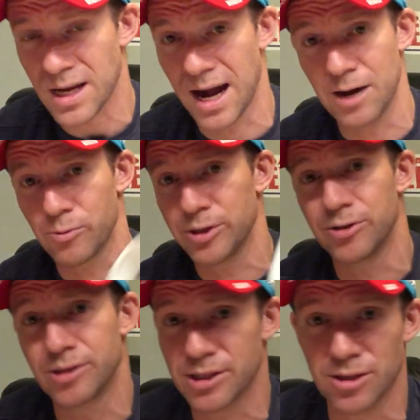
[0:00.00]
I would
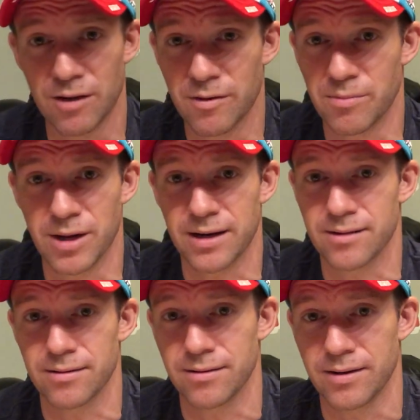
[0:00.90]
use this glove and a
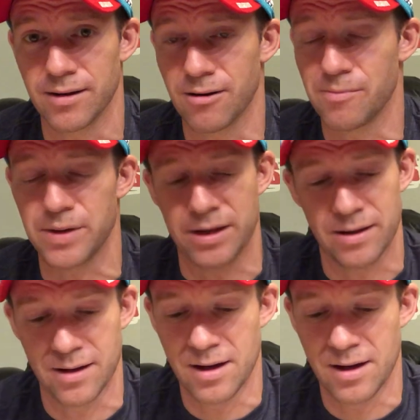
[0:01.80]
blocker in a heartbeat.